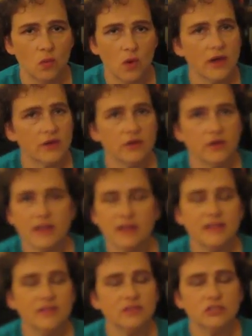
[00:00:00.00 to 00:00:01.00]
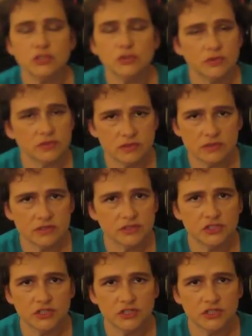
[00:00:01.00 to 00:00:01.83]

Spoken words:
Water and even juice is